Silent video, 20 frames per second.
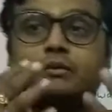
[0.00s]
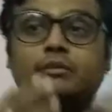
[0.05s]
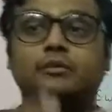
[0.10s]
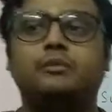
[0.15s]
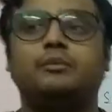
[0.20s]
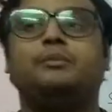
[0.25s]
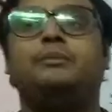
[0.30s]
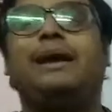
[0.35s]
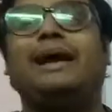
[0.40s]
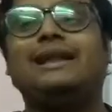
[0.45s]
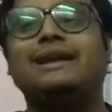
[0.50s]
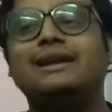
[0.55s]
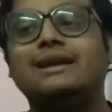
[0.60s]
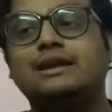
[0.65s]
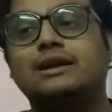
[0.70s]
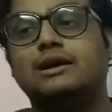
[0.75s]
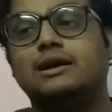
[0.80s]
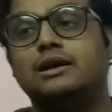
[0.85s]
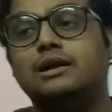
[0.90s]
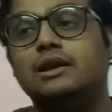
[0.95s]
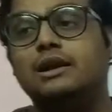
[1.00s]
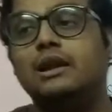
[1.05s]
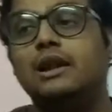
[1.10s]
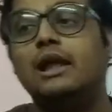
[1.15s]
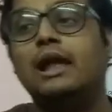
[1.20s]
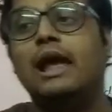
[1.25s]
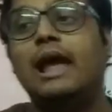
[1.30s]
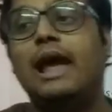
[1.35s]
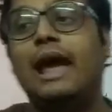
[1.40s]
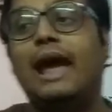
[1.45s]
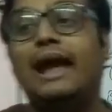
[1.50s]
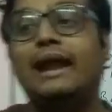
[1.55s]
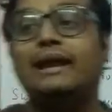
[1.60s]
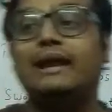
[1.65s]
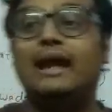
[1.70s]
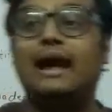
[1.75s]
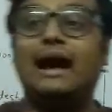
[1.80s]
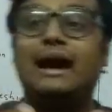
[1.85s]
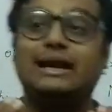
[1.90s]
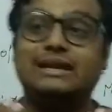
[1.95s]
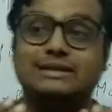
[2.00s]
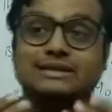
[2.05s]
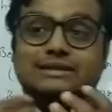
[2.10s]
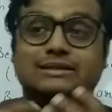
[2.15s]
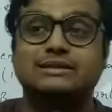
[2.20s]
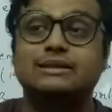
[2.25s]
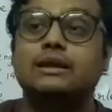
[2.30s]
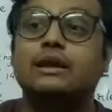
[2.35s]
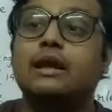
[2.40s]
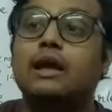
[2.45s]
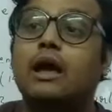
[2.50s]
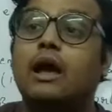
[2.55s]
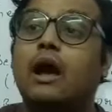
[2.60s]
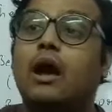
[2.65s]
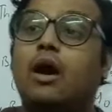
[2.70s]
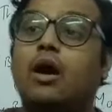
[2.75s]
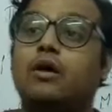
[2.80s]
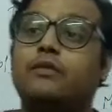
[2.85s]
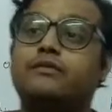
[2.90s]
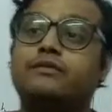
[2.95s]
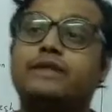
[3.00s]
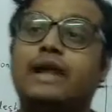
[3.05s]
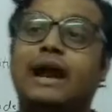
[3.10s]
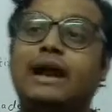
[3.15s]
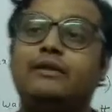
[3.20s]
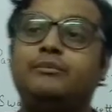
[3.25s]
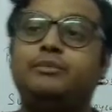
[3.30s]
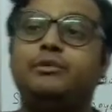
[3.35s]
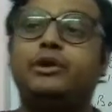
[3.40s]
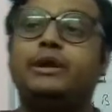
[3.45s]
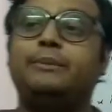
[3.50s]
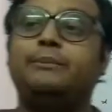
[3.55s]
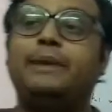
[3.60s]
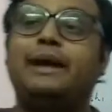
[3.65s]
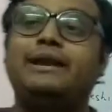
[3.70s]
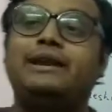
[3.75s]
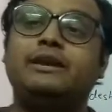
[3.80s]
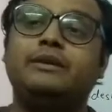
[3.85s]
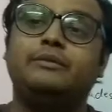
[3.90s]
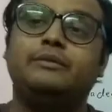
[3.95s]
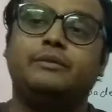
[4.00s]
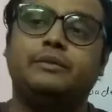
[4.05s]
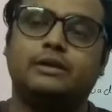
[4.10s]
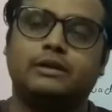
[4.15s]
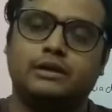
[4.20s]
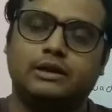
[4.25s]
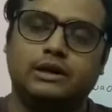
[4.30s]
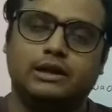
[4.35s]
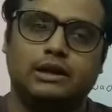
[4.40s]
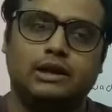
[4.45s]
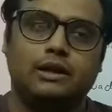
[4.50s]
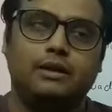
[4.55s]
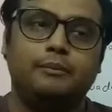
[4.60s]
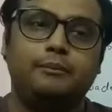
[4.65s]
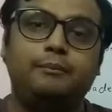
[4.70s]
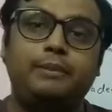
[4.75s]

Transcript: married girl and eyes of that married girl.